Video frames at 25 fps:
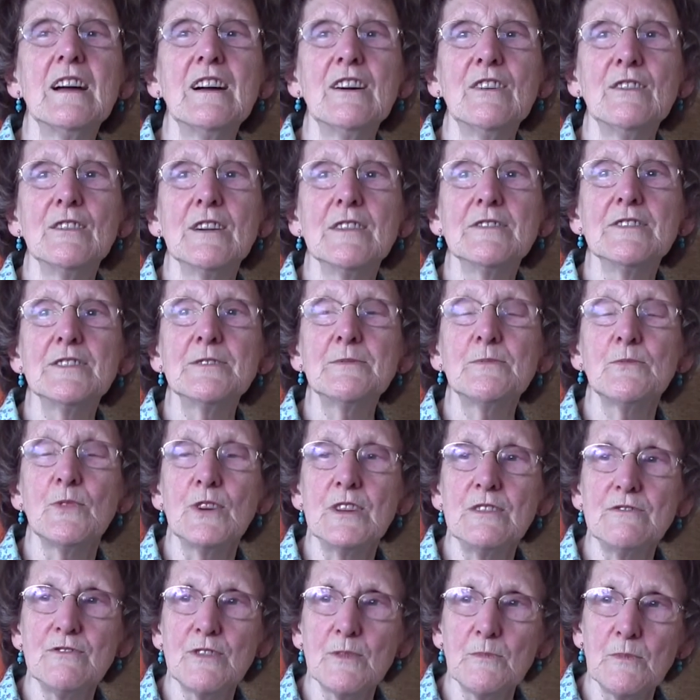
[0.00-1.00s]
However,
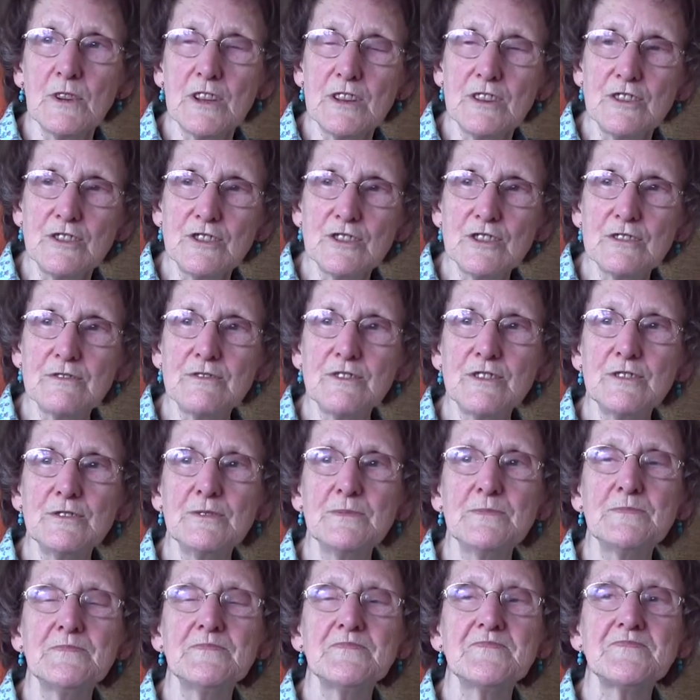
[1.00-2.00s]
went for my
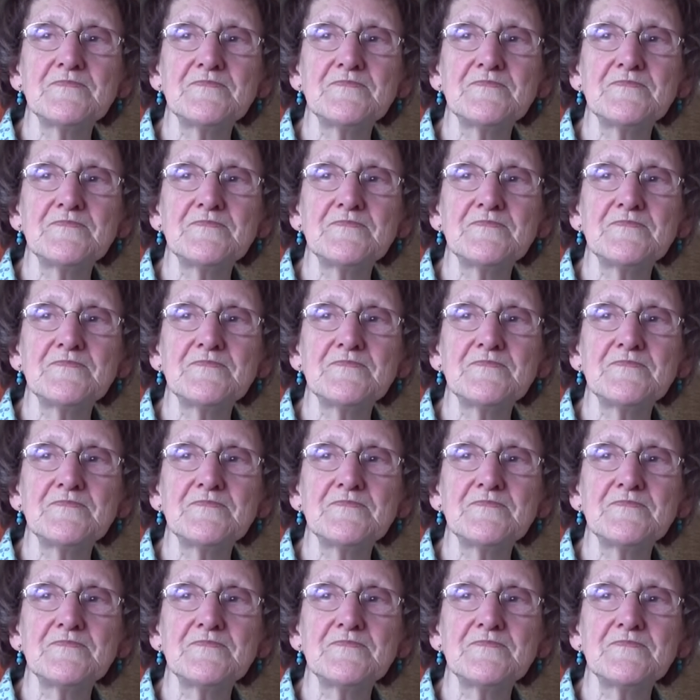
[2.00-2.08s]
interview.